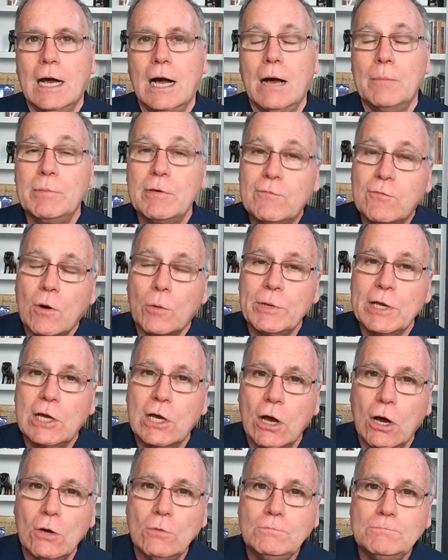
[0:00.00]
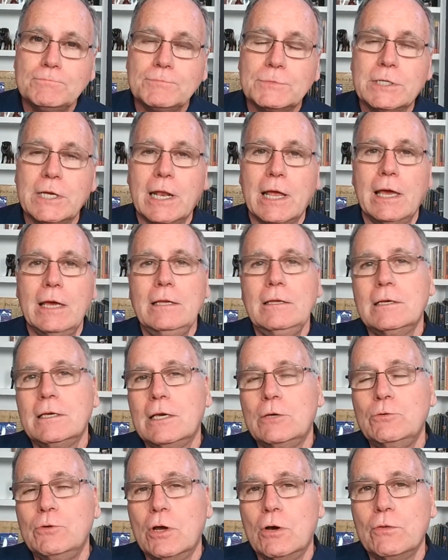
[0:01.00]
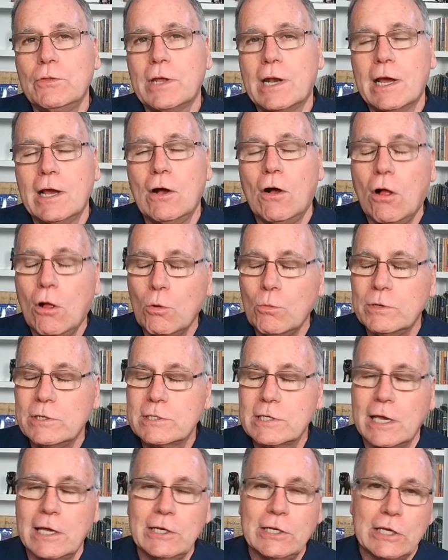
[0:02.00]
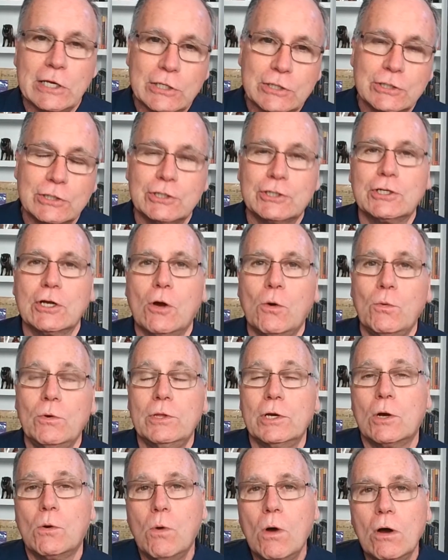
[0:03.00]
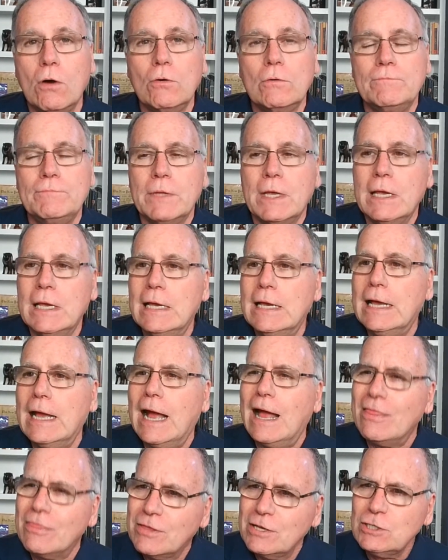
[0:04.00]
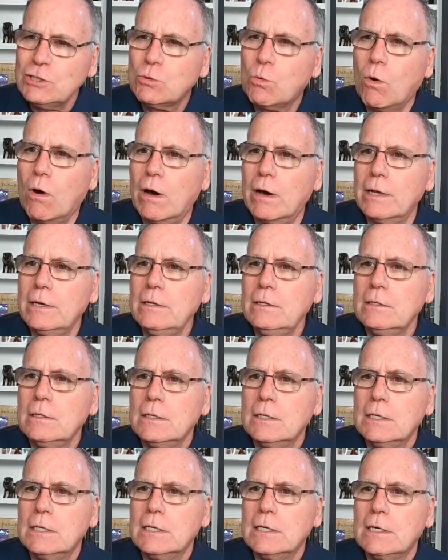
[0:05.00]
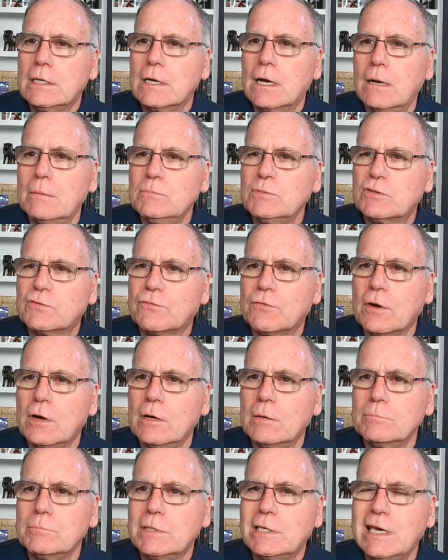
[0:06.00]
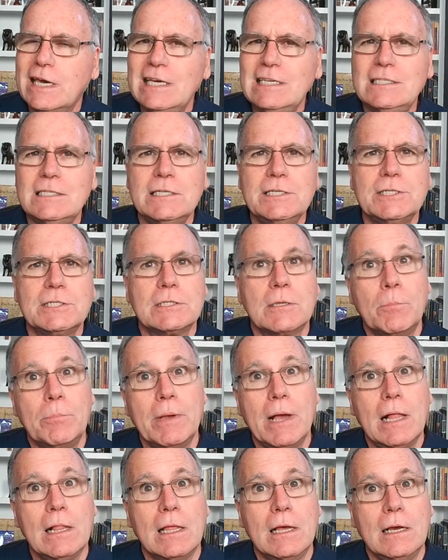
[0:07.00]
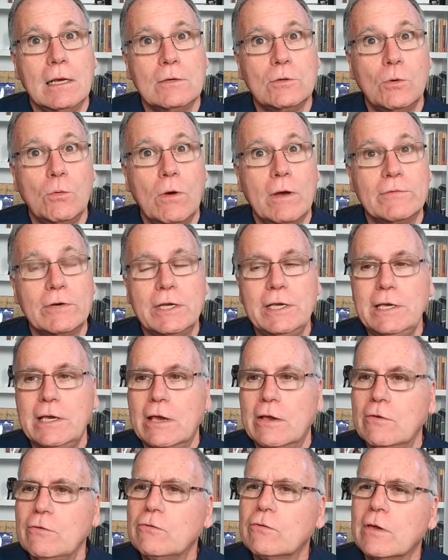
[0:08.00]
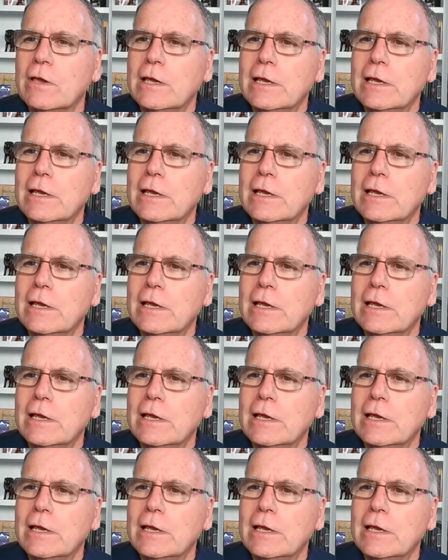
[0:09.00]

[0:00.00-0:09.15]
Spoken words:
Before we go today, you know that I always end each show with a quote, and this one comes from Casey Sabella, whoever he is.